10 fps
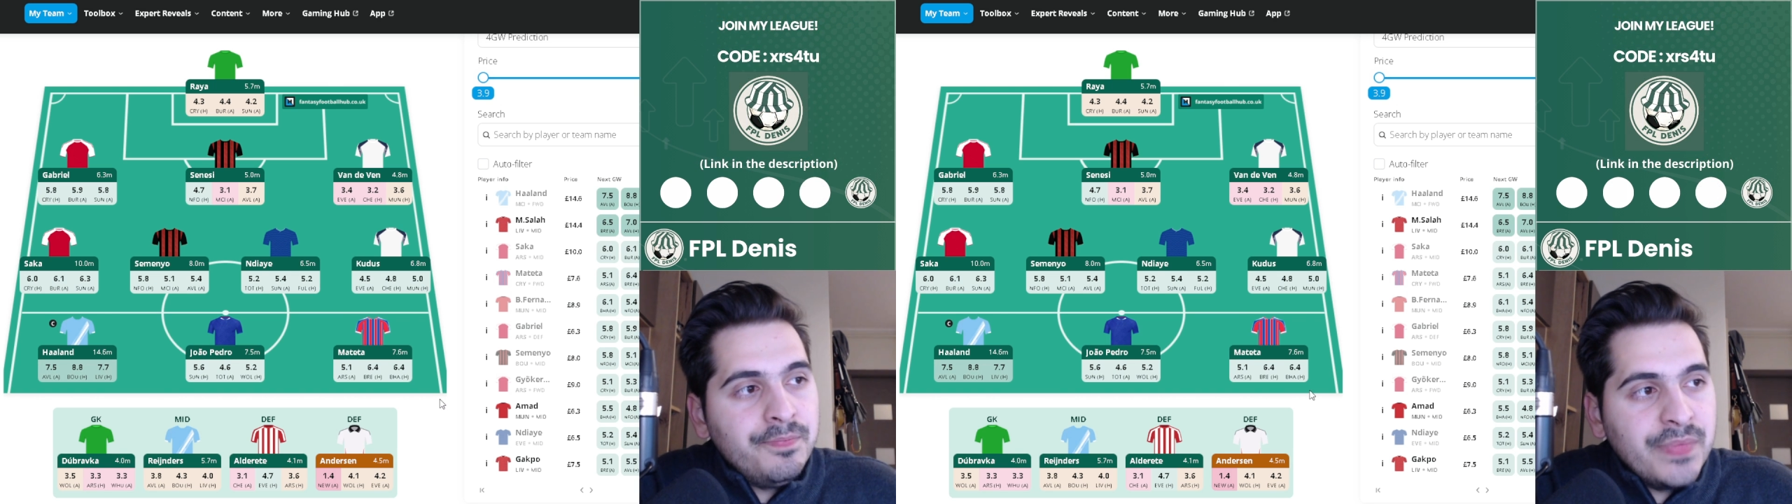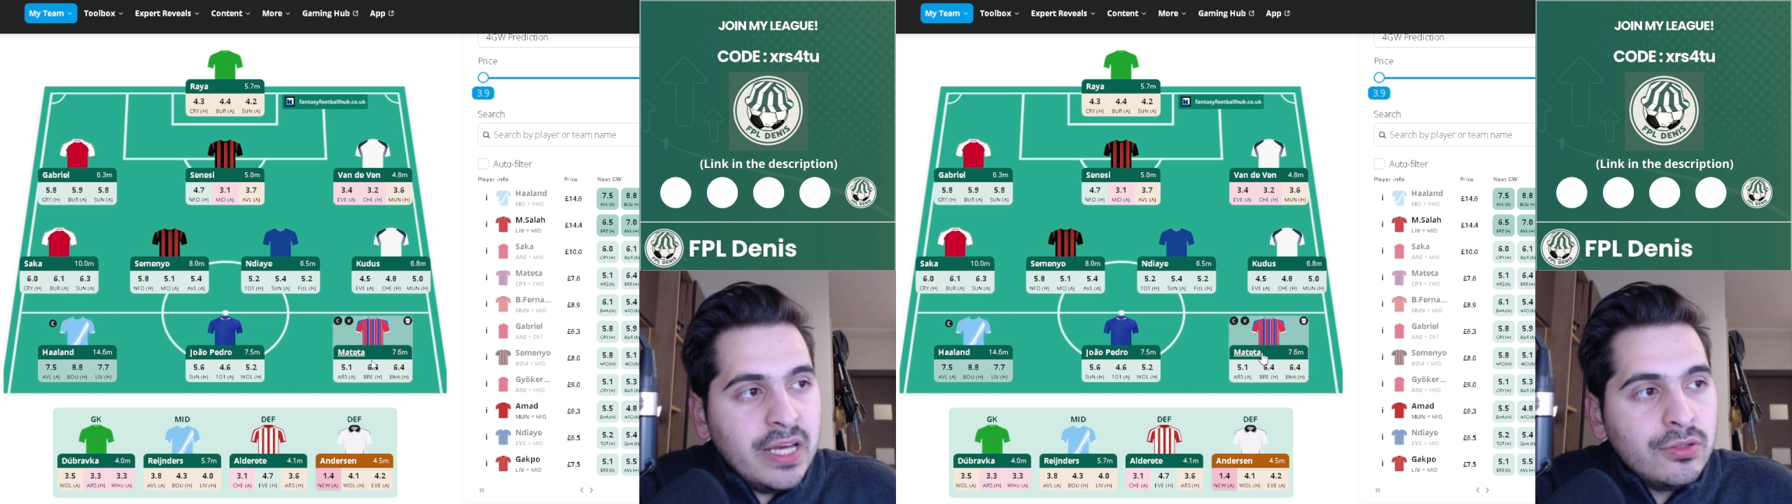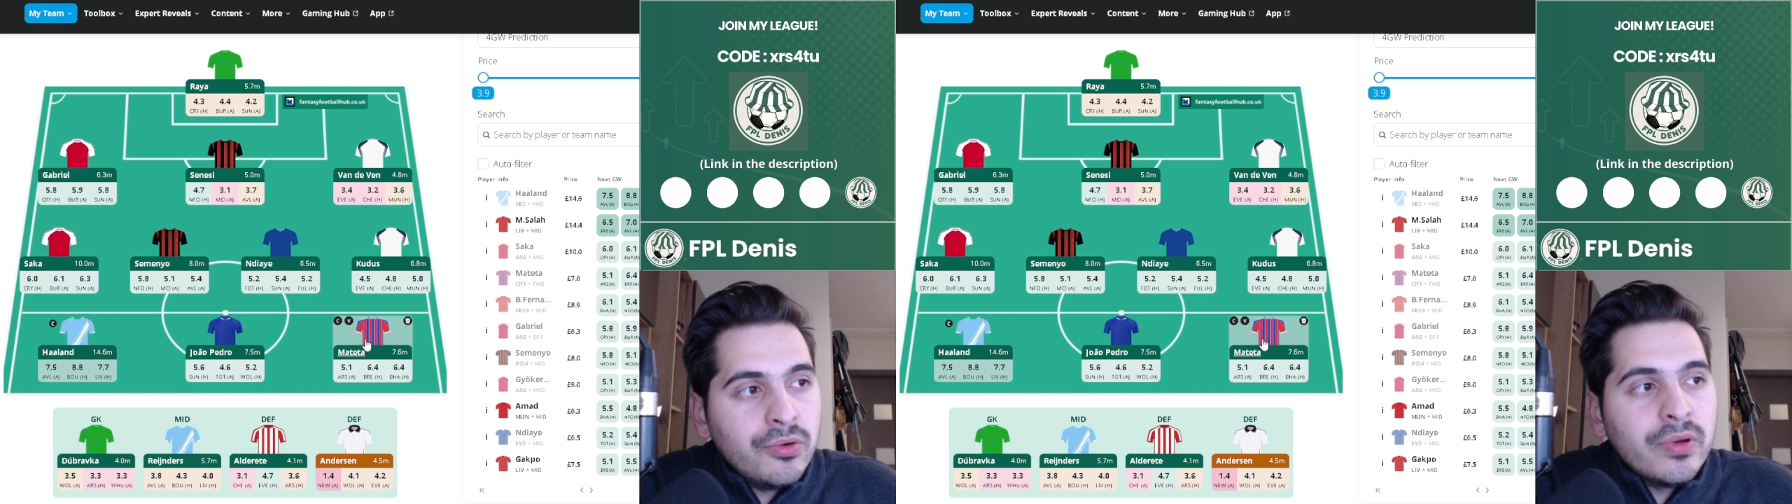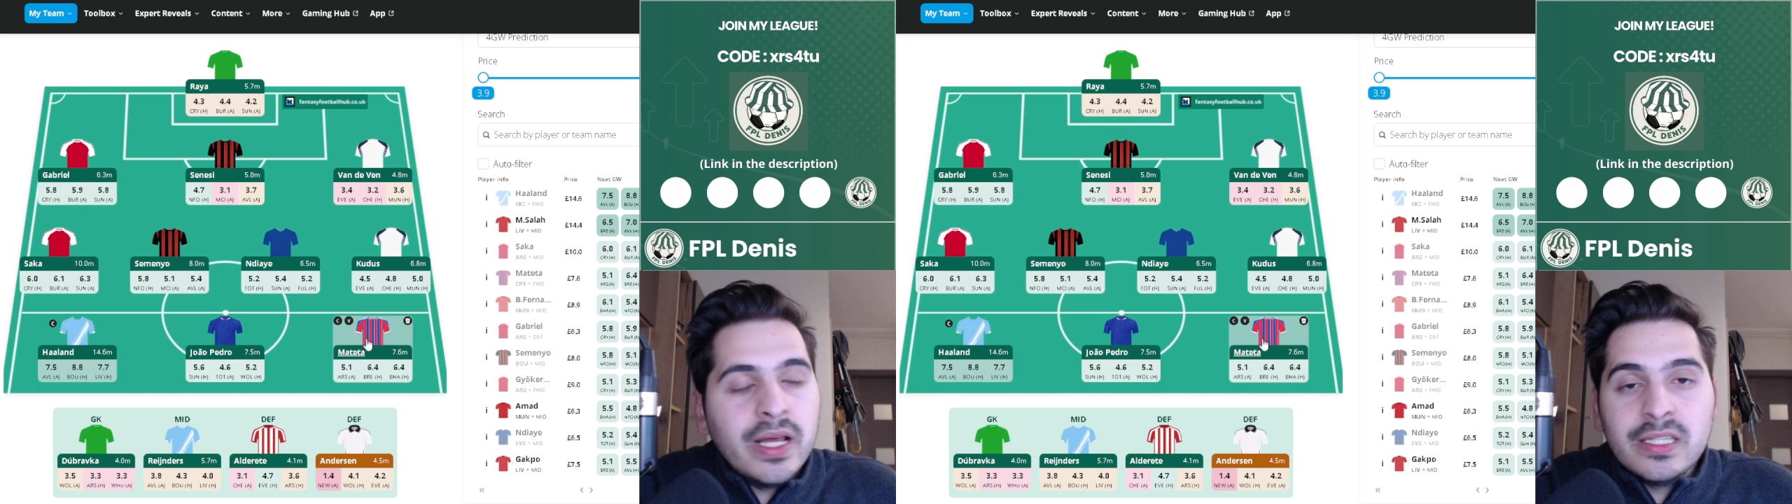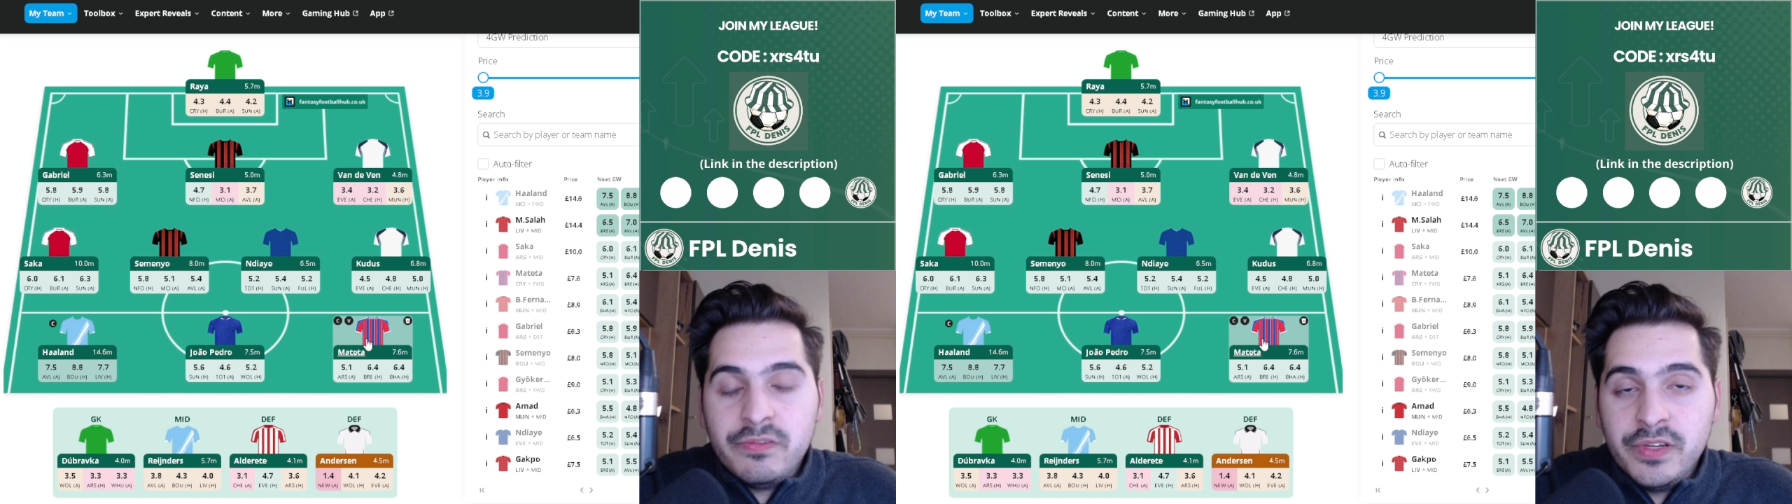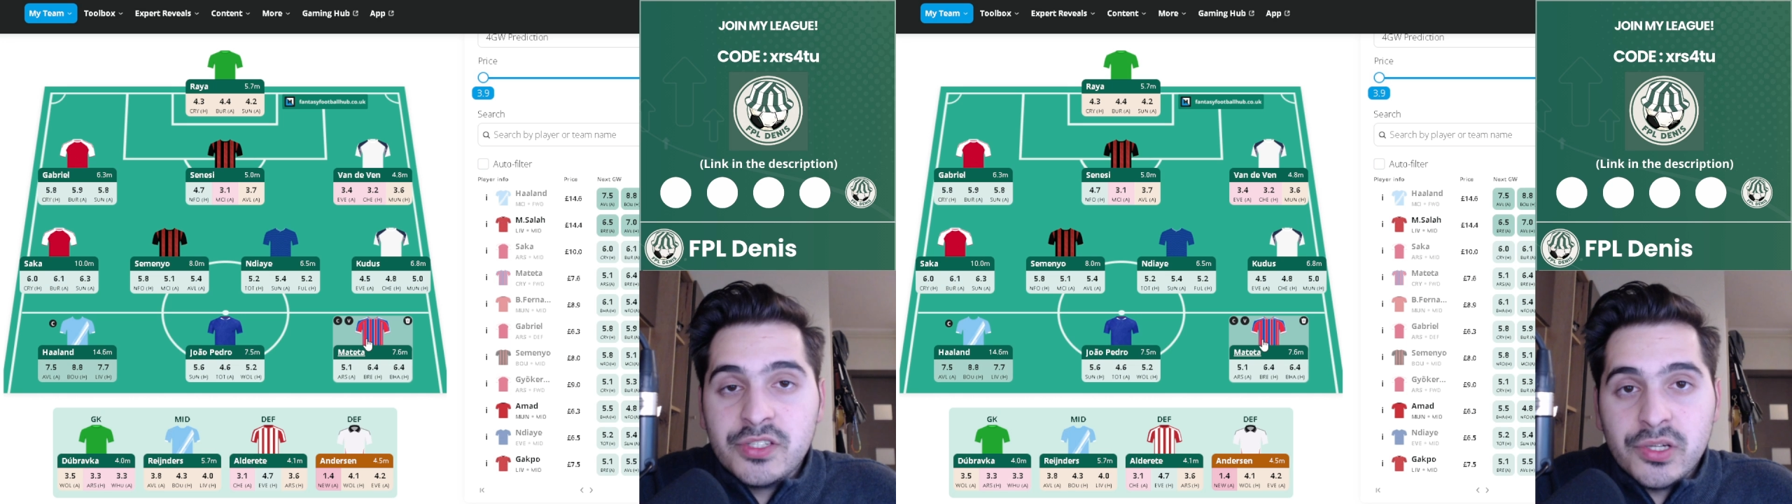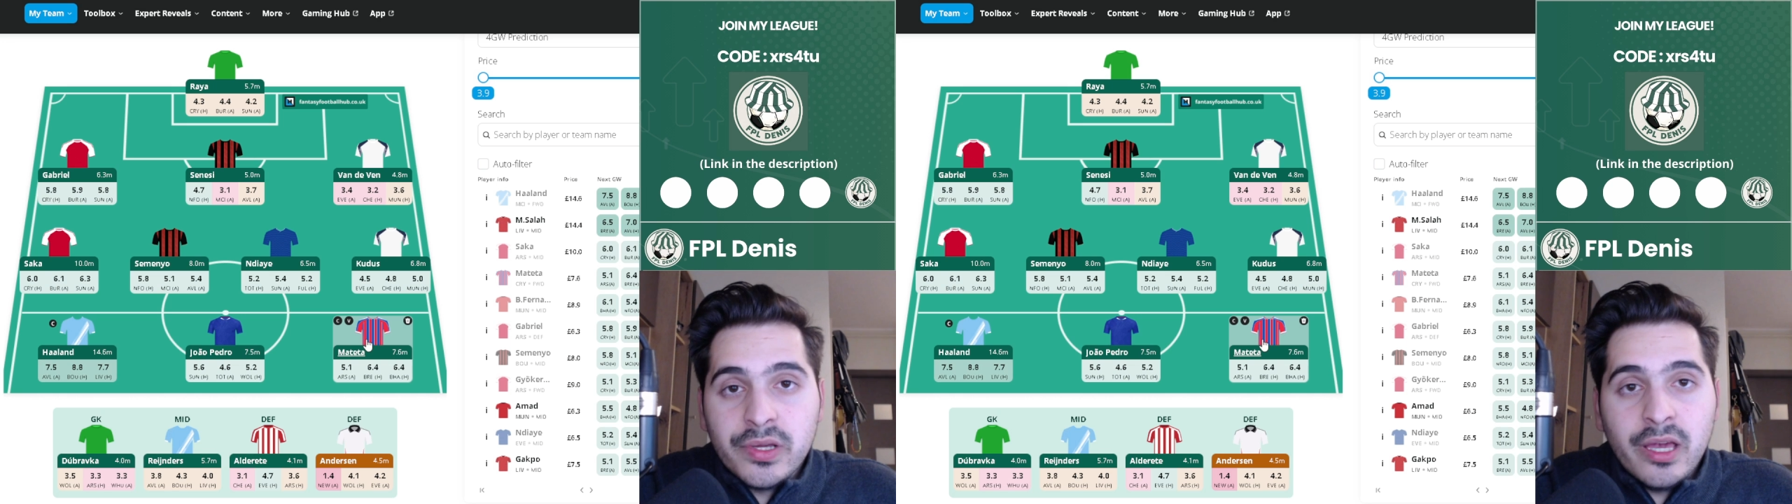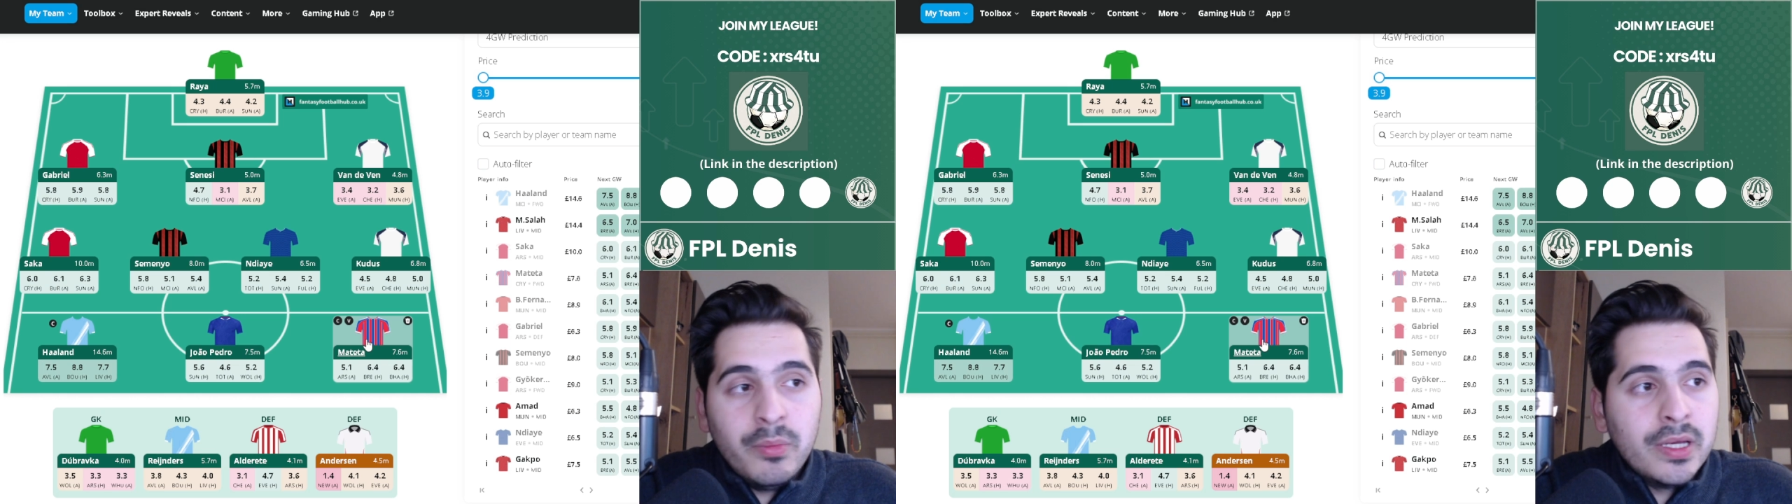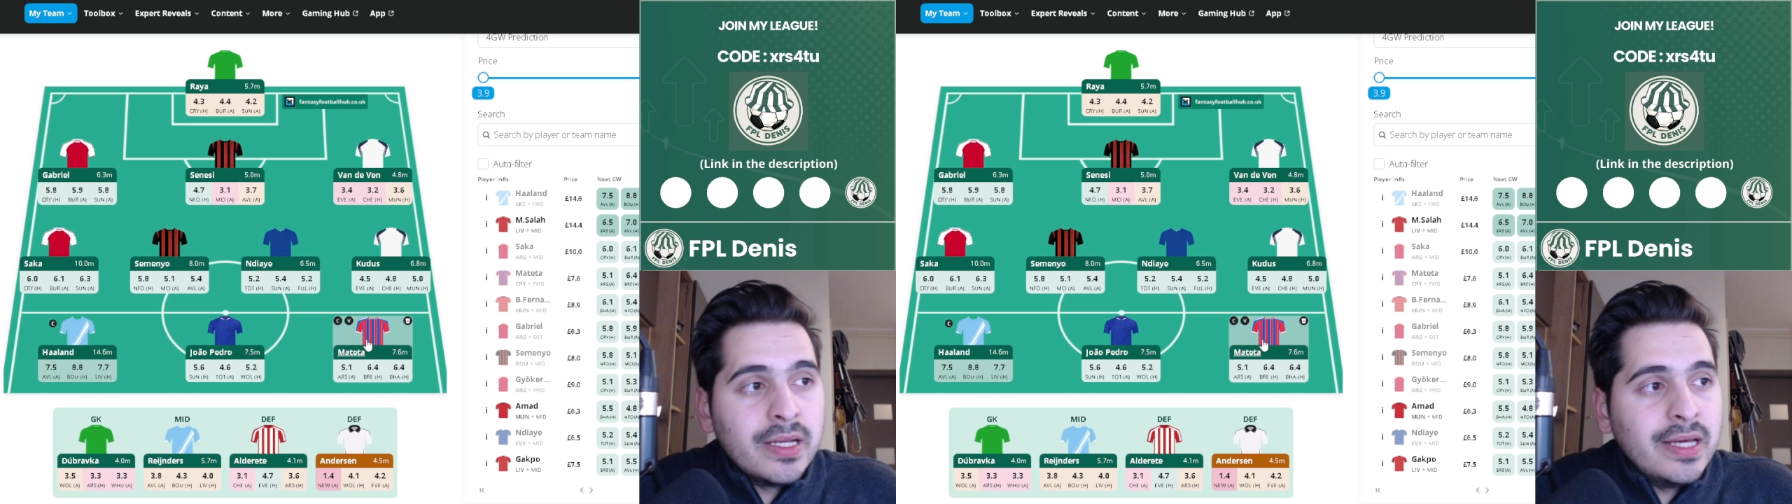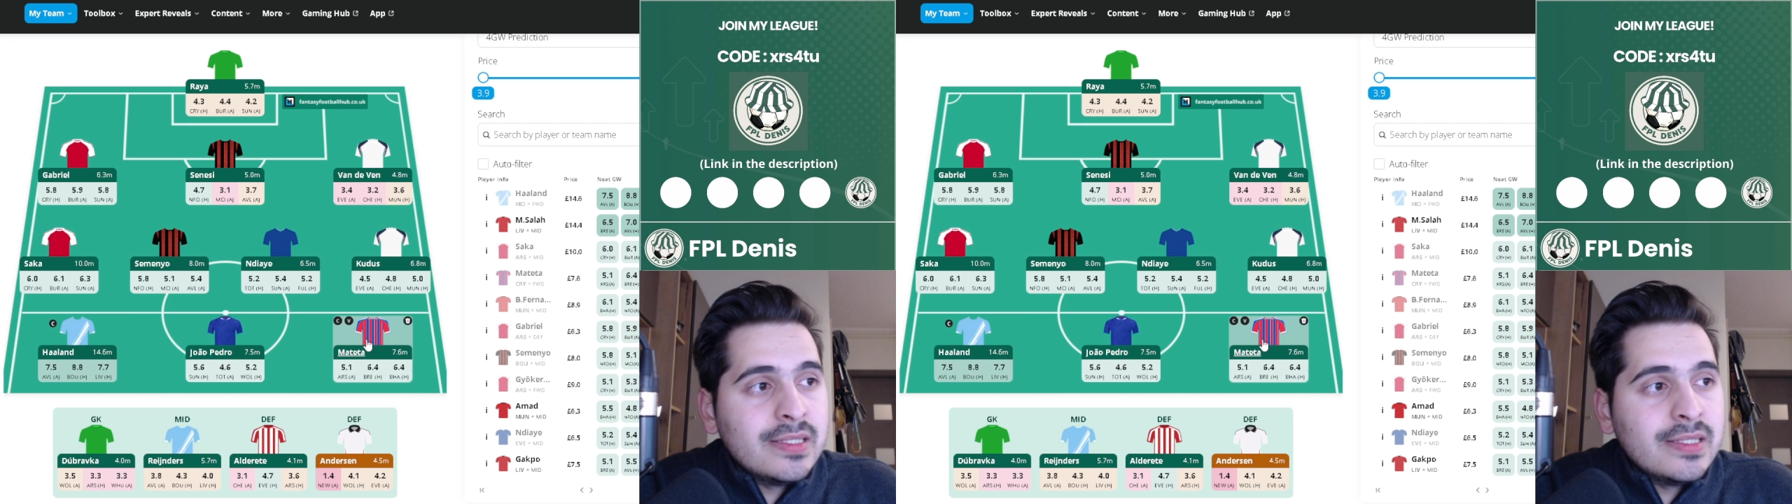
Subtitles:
I don't really like the fixture in Game Week 9,